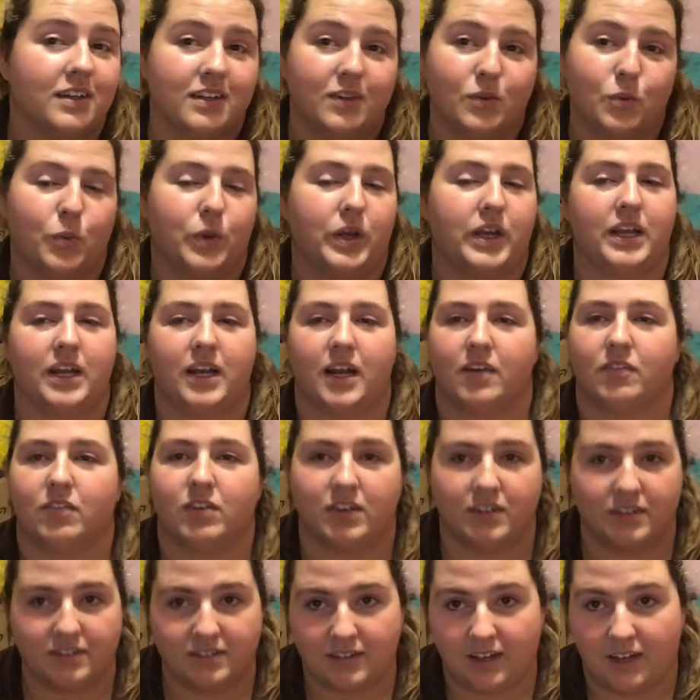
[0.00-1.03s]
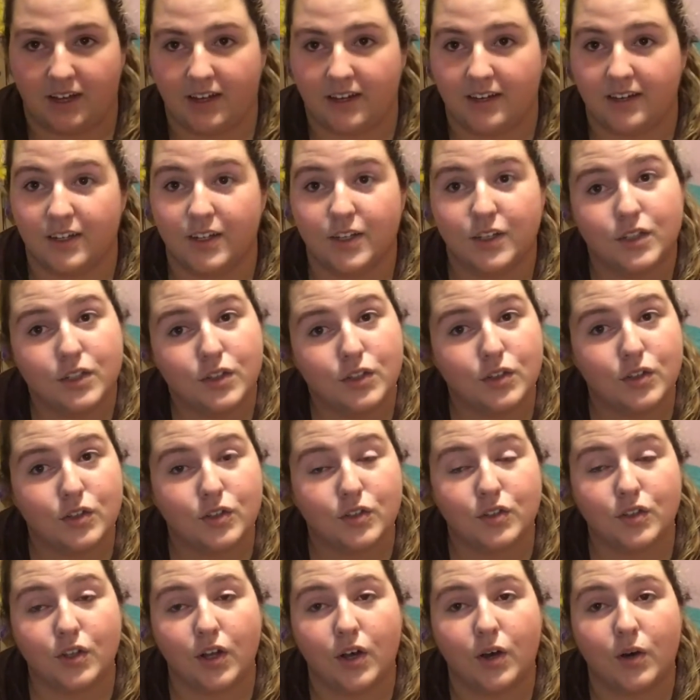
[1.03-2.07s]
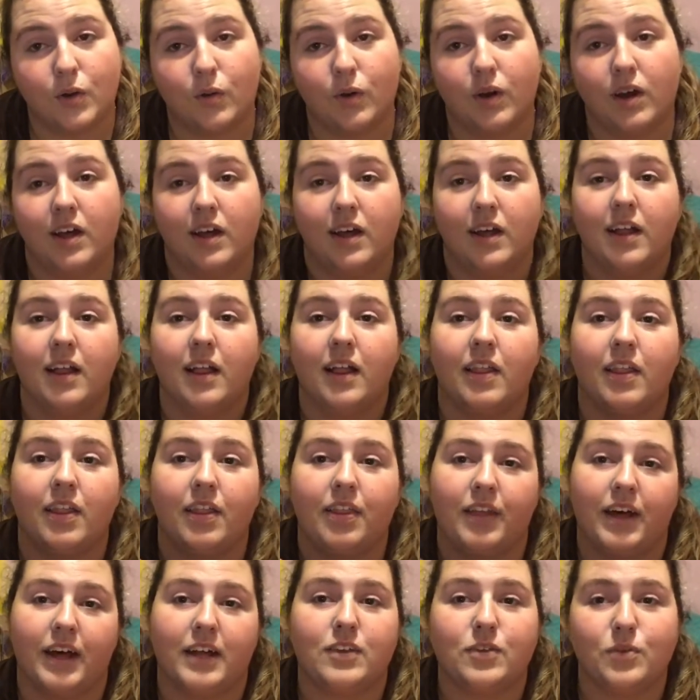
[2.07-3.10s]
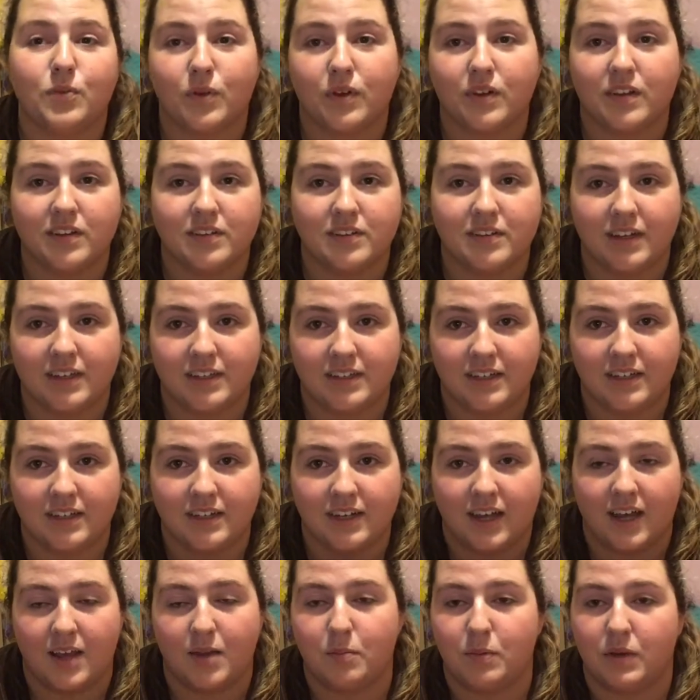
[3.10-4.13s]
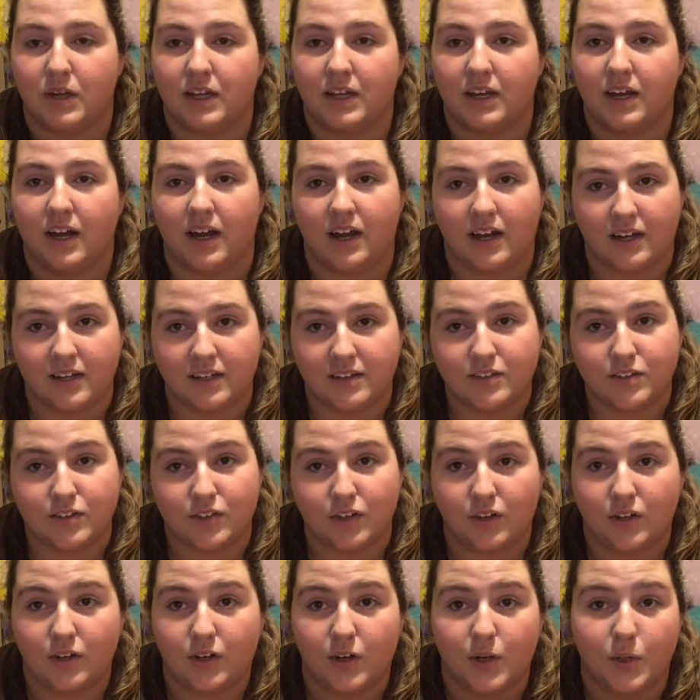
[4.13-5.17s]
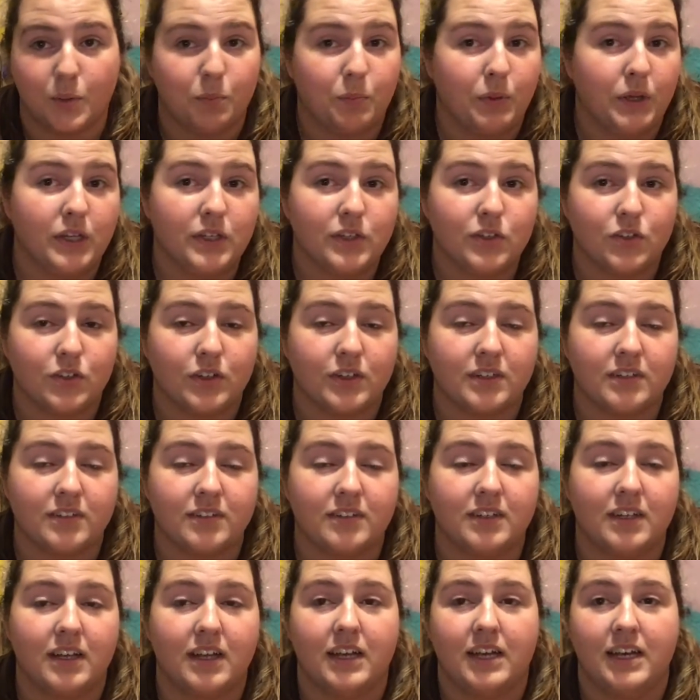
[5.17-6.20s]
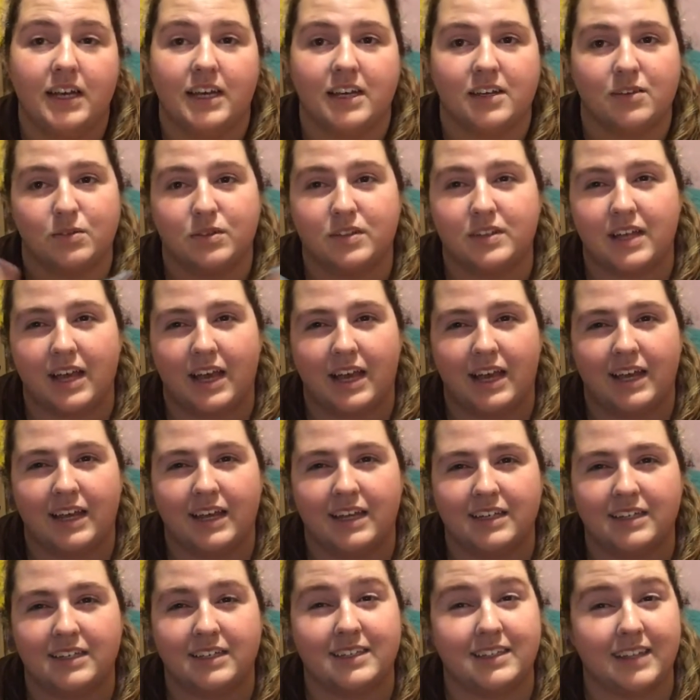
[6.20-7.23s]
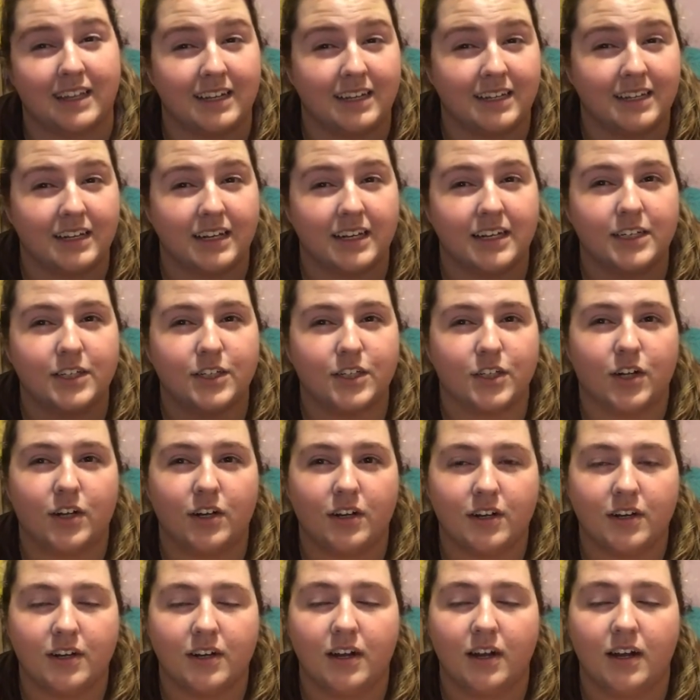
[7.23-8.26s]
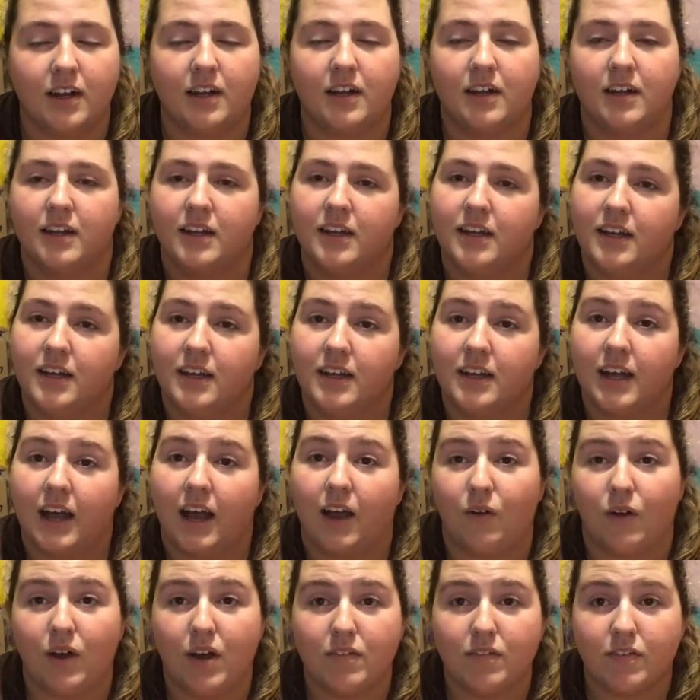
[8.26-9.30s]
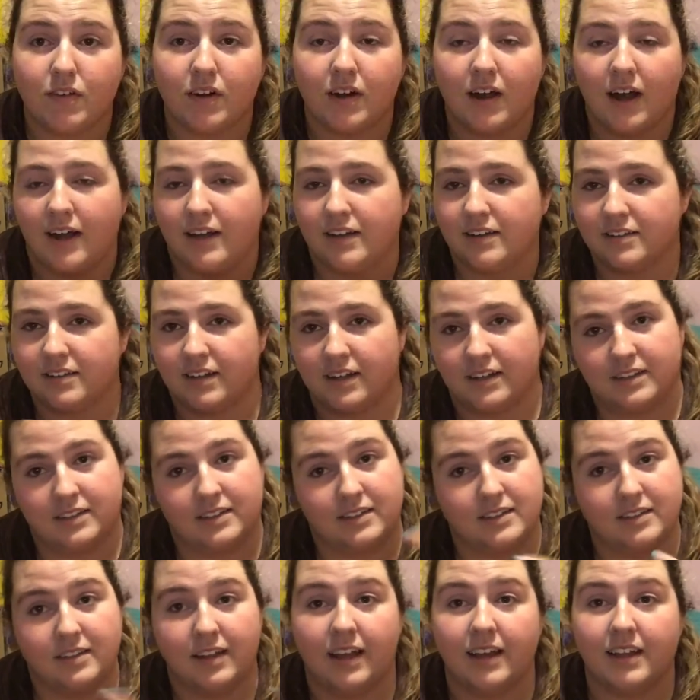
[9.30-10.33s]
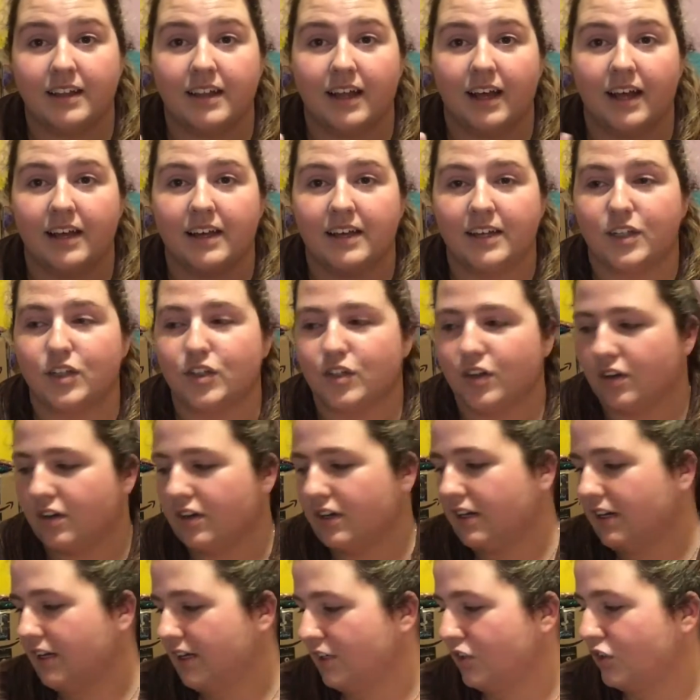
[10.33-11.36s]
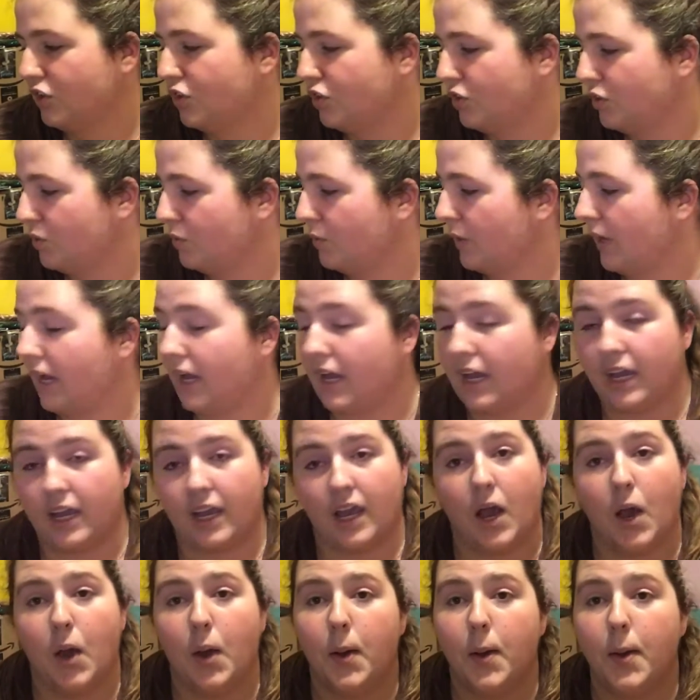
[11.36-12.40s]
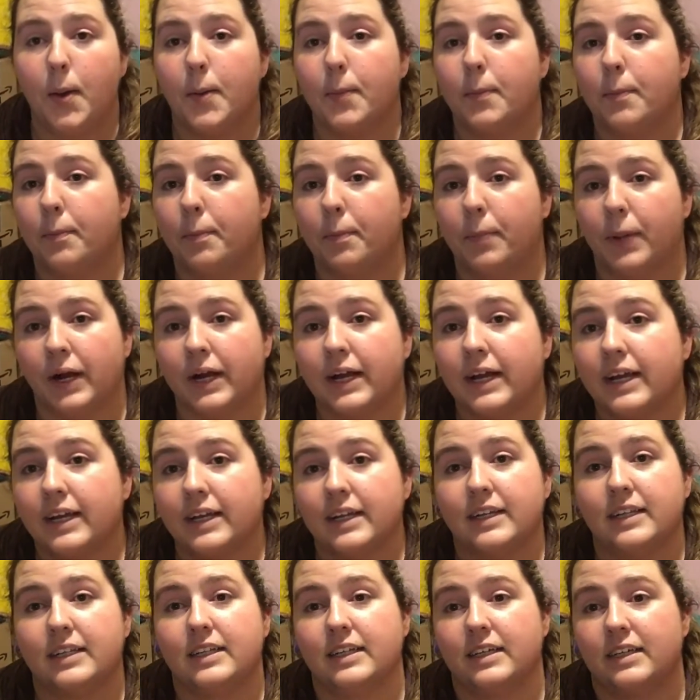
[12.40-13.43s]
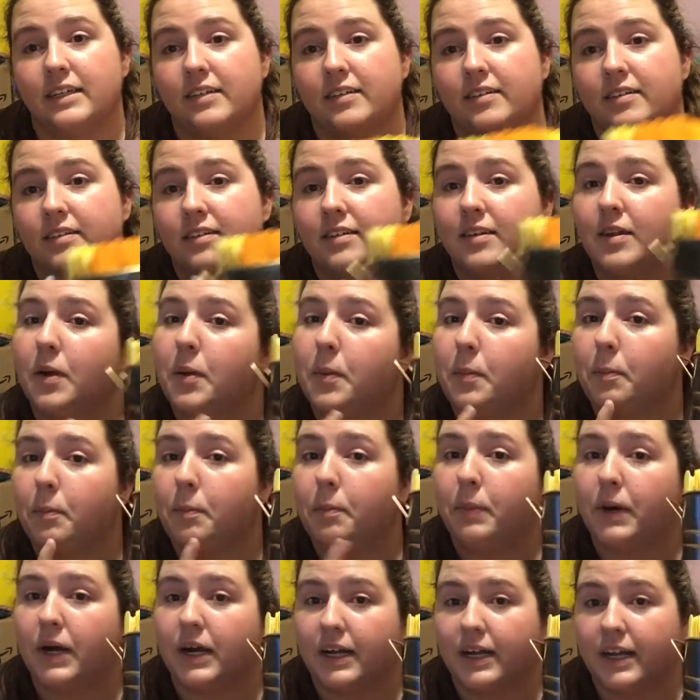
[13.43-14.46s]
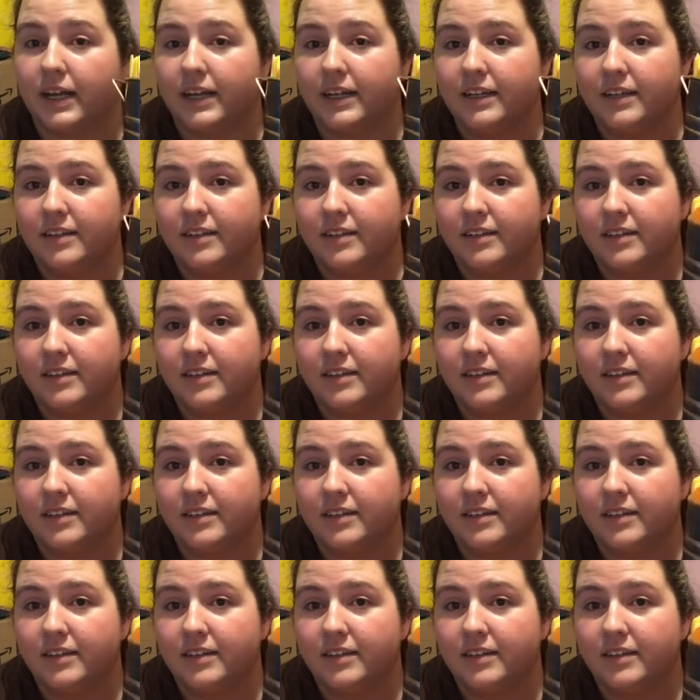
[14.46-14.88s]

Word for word: we can never decide. So that's where this idea came in. I saw on Pinterest, it was a date night jar. However, I decided to take that and turn it into a bucket list bucket